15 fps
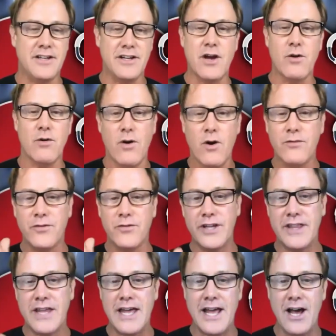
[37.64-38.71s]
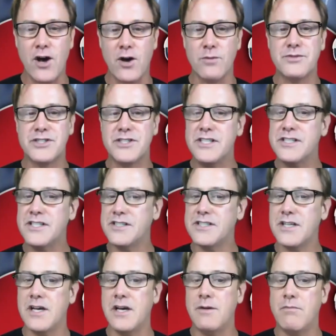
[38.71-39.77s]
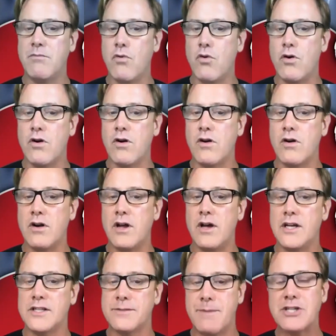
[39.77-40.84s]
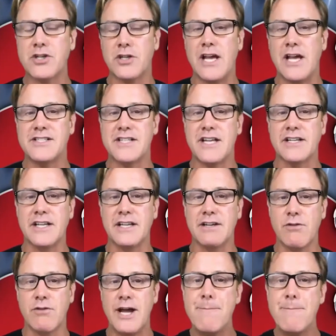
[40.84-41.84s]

hopefully that helps. This is a more specialized technique, right?